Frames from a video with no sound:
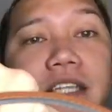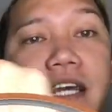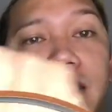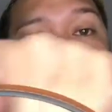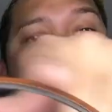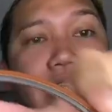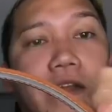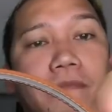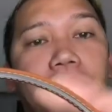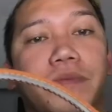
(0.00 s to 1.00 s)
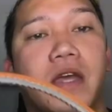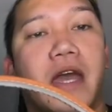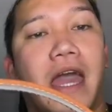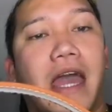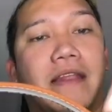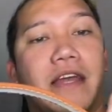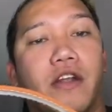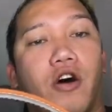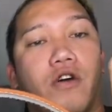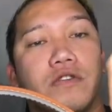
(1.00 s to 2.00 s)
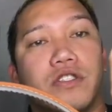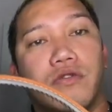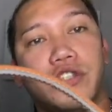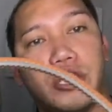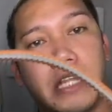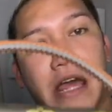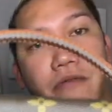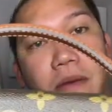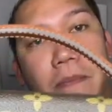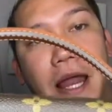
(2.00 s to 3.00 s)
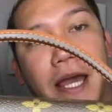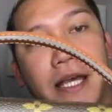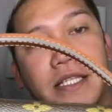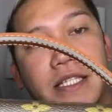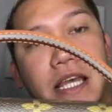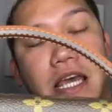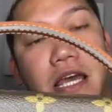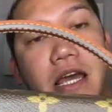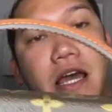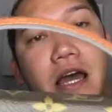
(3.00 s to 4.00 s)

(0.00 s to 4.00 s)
this one, and then also they replaced the